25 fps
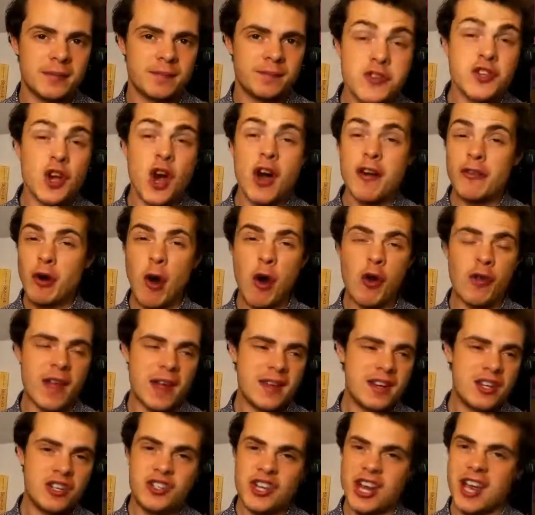So overall
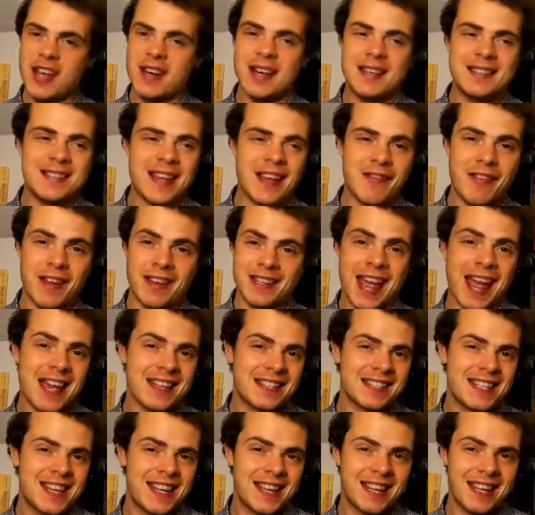then, Jane is a
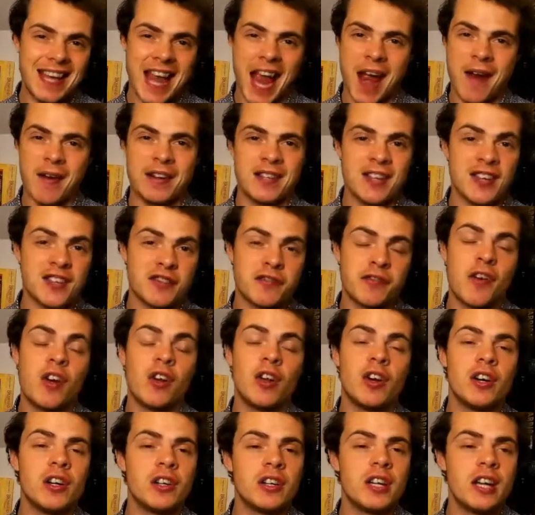fantastic character to
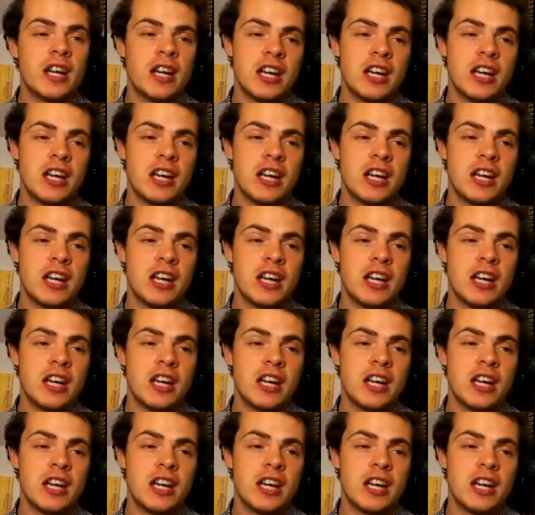follow.